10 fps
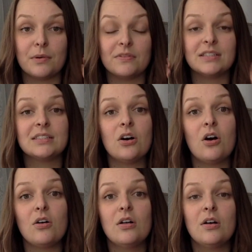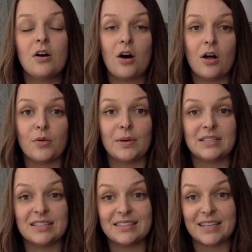of the skull all the way to
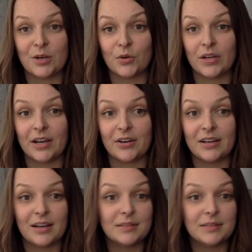the sacral area.